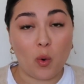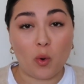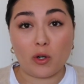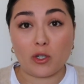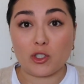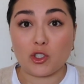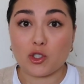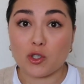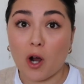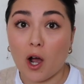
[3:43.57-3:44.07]

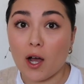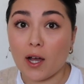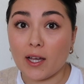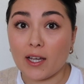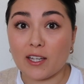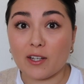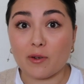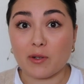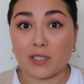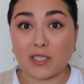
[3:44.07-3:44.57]
or a
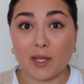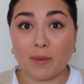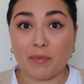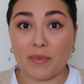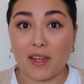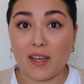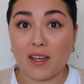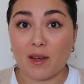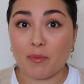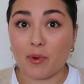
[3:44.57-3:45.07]
drawing or
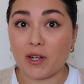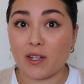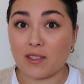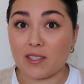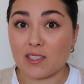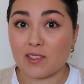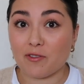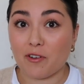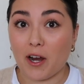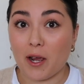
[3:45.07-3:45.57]
something and put it in
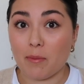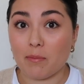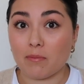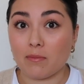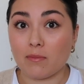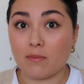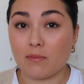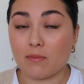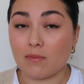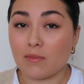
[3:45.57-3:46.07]
this frame.
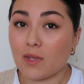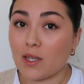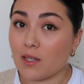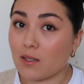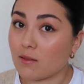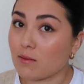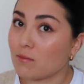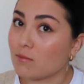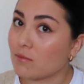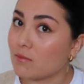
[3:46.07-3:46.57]

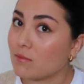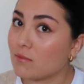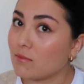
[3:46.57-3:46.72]
Like,